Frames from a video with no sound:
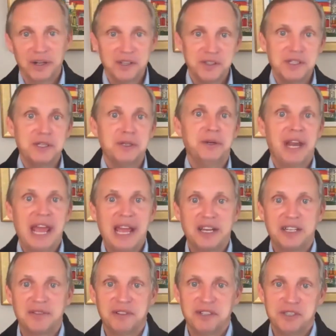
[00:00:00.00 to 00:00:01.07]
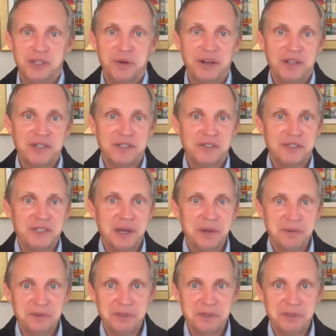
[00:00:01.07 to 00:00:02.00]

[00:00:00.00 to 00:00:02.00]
It's still an active construction zone.